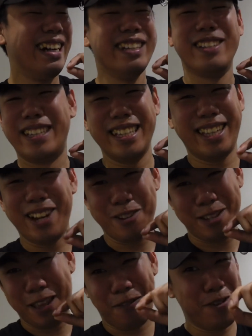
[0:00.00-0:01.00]
The detail
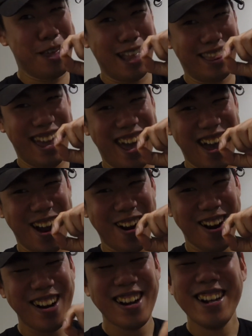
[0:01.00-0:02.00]
is definitely not there.